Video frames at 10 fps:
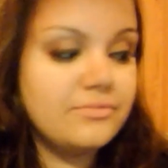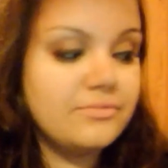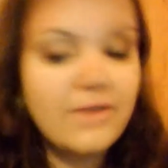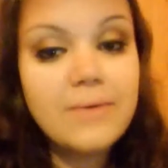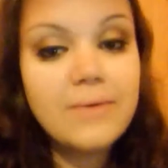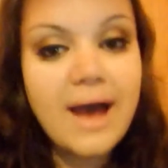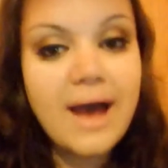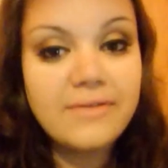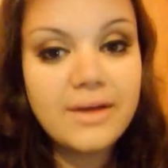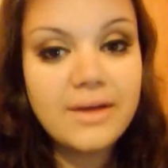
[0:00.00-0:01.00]
I don't
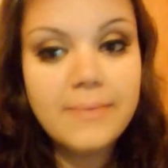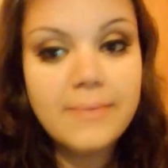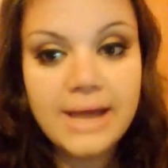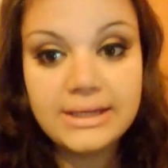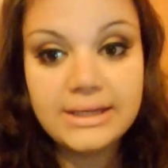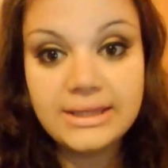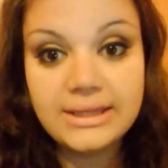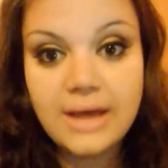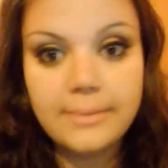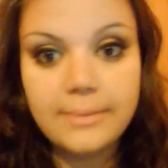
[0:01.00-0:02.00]
have them, I need
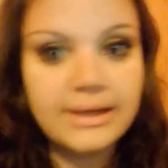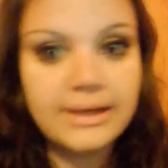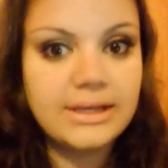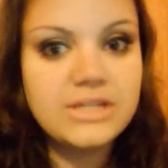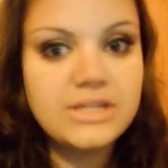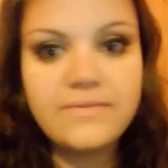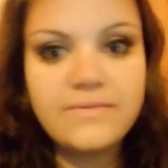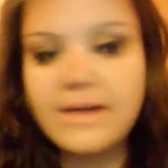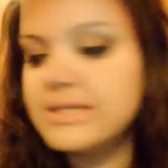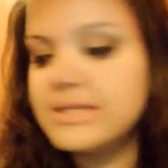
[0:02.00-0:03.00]
them. Like, I need to
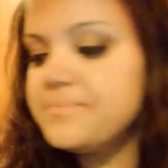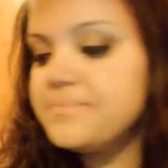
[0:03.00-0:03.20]
find it.